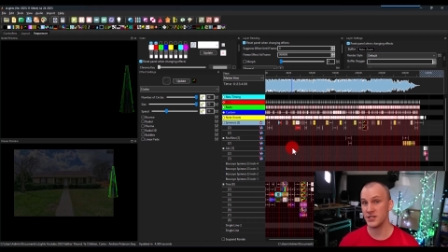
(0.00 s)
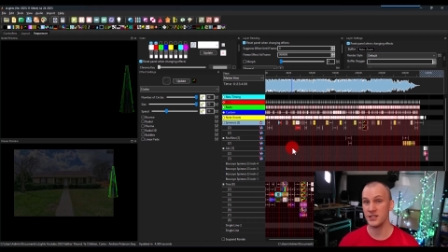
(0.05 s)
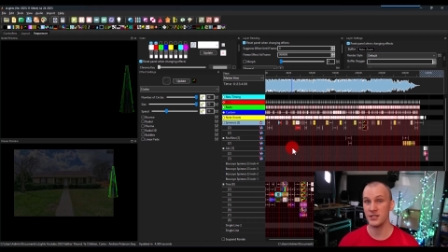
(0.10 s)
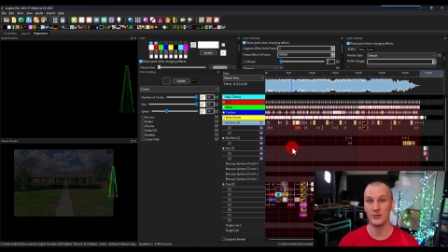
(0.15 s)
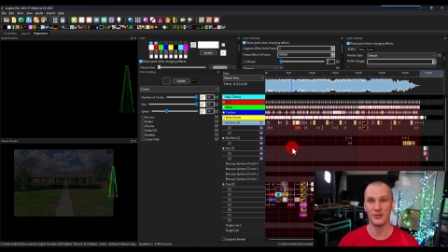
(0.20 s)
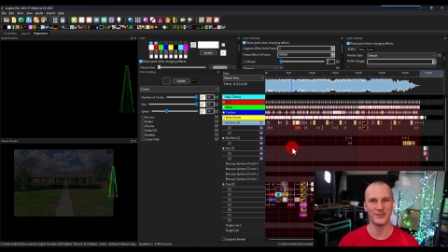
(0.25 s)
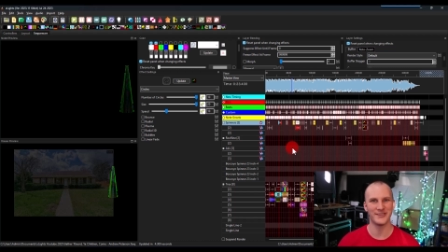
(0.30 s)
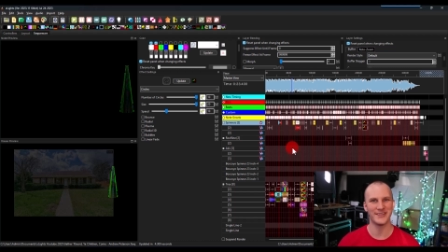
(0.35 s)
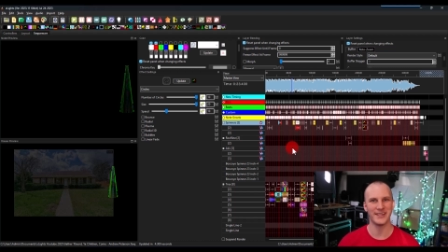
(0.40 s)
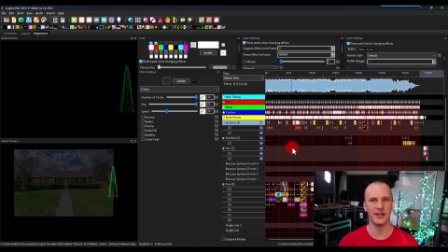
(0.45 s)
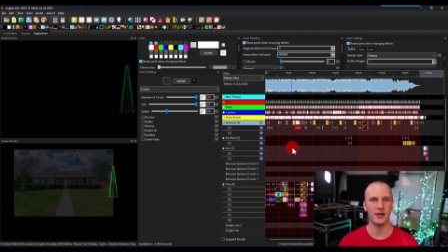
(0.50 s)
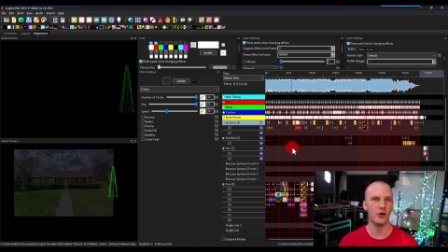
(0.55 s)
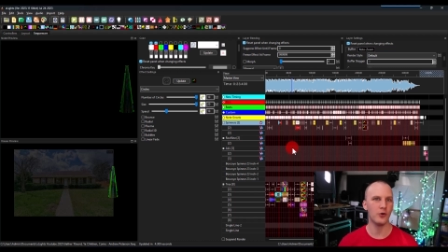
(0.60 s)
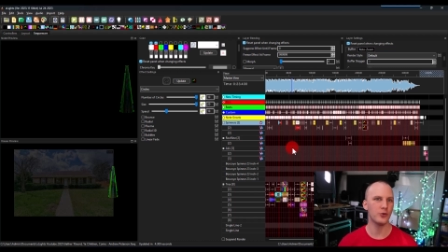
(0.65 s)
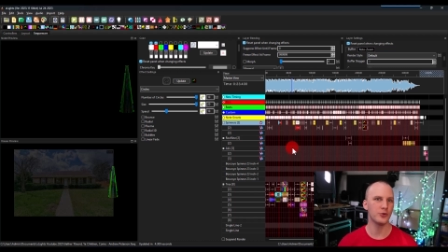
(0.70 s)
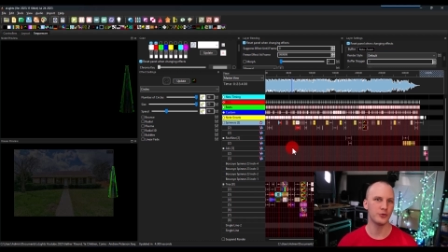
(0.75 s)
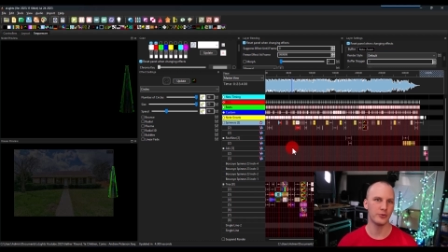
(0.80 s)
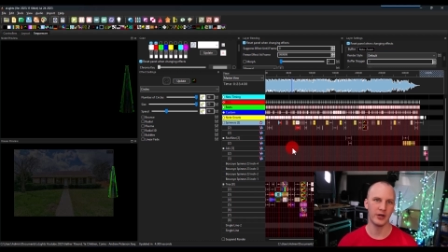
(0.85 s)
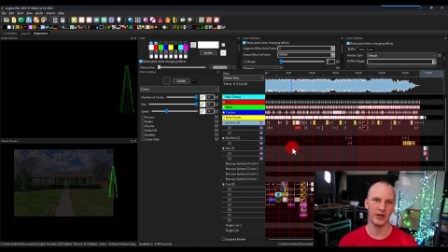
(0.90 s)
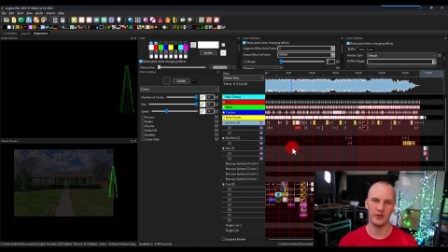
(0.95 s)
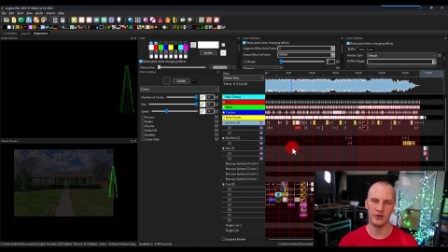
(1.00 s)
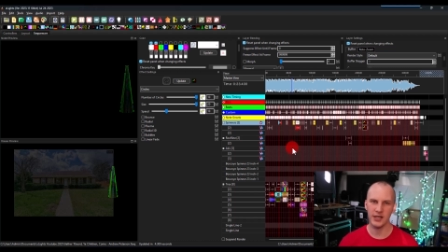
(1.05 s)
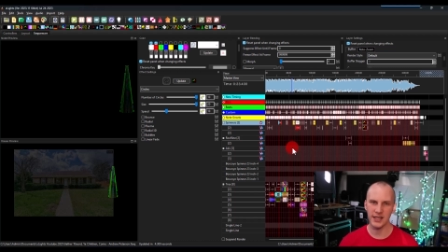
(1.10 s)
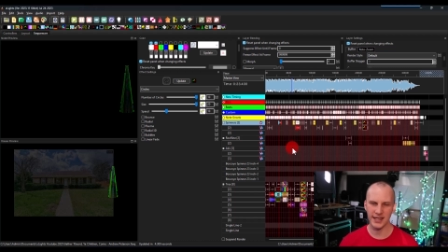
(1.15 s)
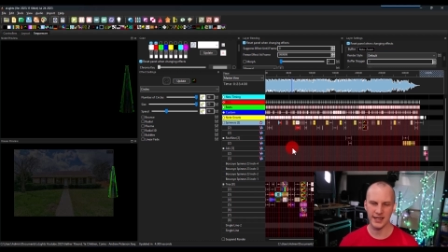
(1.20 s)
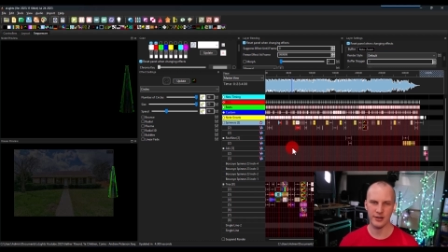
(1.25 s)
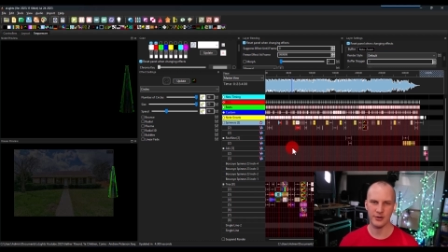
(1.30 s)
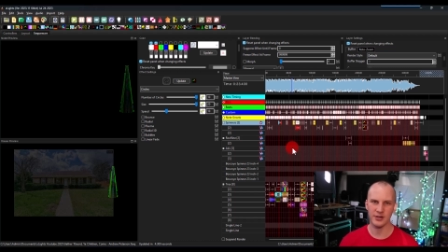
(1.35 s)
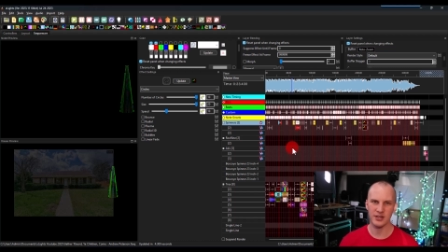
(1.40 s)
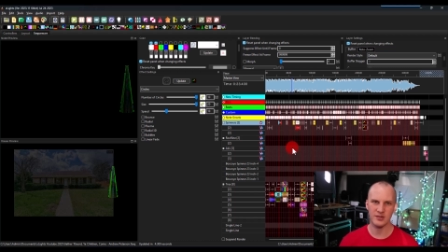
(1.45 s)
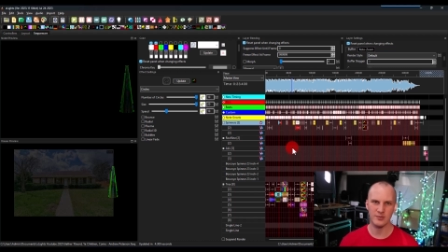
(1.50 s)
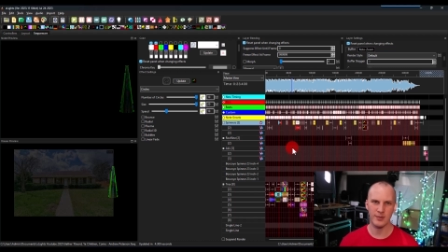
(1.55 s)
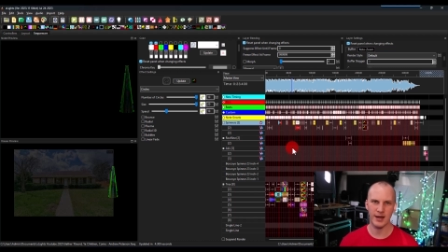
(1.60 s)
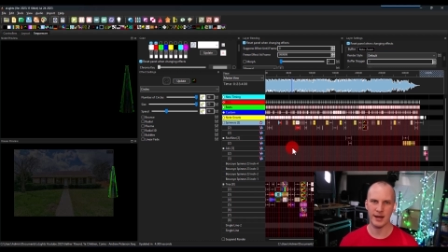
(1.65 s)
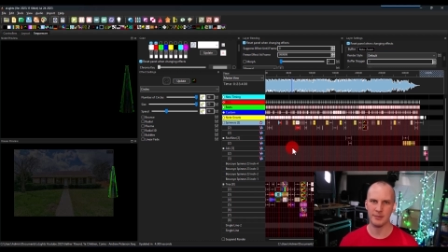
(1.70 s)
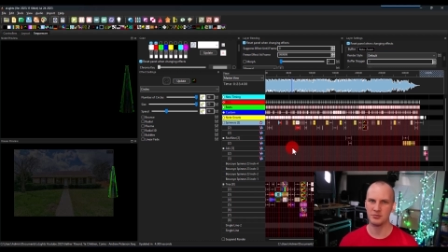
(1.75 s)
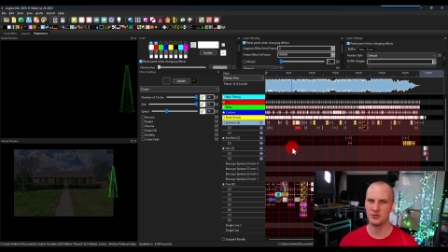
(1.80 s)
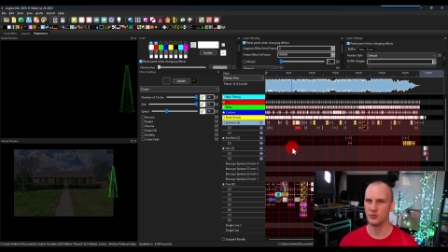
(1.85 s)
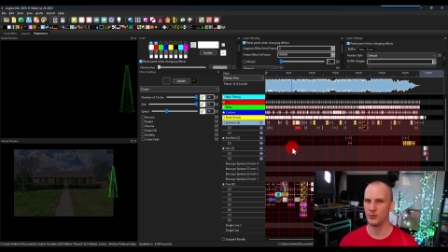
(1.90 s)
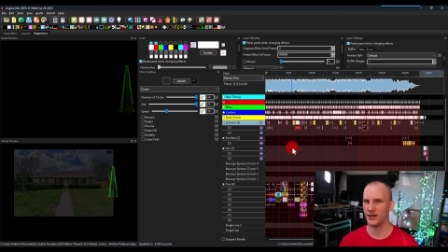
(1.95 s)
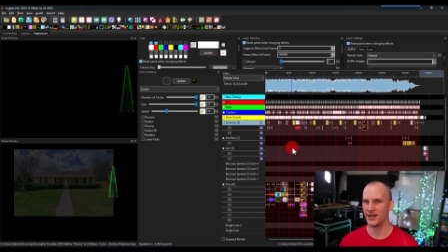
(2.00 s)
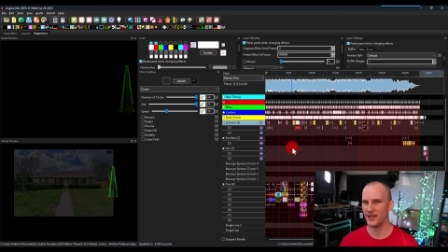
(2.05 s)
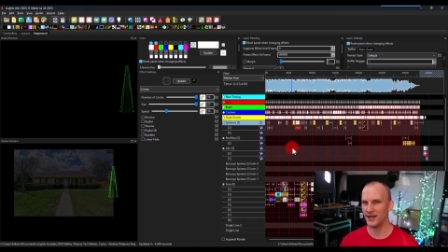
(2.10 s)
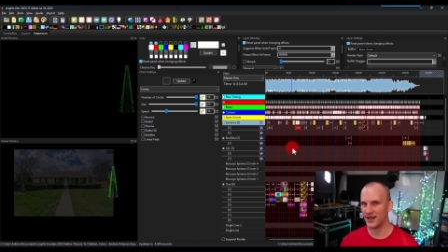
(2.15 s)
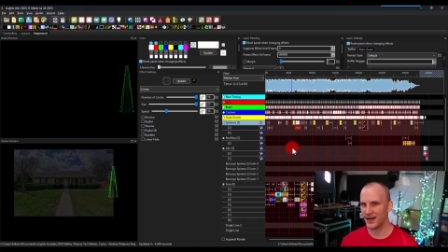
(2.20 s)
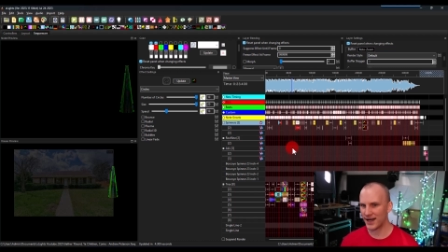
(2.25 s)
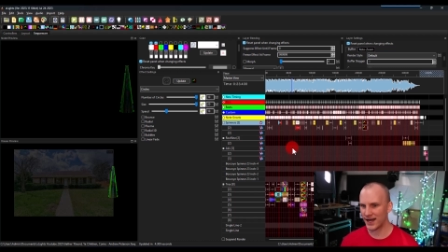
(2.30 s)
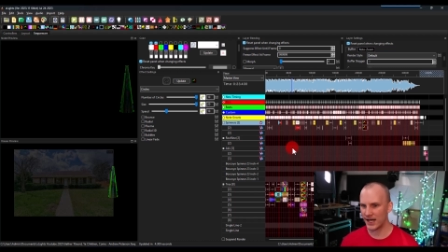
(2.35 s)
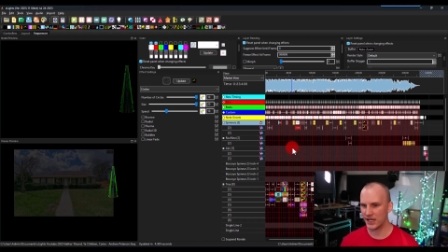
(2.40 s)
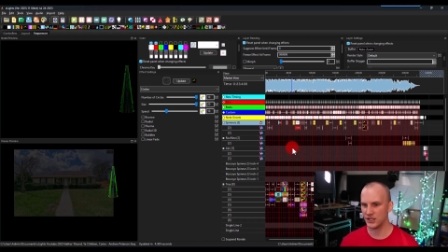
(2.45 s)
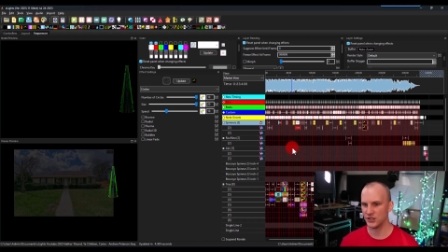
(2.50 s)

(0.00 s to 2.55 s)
You can say, oh, do I like how these map? Do I not?